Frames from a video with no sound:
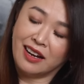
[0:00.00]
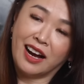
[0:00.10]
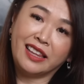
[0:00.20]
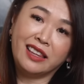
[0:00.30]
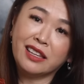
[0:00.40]

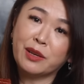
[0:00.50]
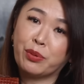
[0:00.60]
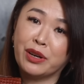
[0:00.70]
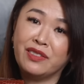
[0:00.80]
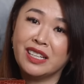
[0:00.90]
I think the
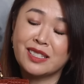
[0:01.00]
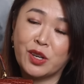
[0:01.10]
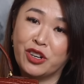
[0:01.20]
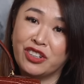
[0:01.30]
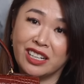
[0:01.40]
previous
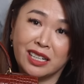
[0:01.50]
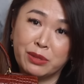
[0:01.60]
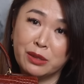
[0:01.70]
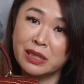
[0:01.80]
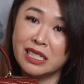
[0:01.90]
owner
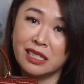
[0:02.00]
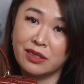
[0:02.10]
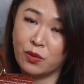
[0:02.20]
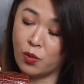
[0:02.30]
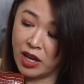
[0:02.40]
probably
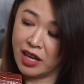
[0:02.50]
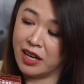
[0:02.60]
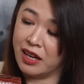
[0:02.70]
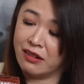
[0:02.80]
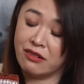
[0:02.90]
didn't
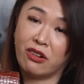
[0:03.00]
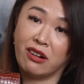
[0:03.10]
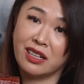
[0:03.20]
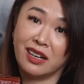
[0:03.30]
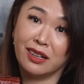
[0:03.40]
wear
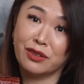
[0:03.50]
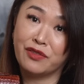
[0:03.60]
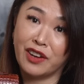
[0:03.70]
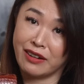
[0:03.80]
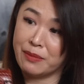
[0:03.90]
crocodile
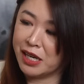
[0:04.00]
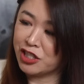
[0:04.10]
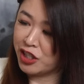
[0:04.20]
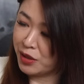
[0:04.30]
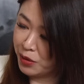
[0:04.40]
very
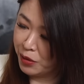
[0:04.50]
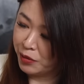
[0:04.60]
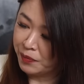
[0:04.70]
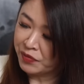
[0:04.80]
much at all.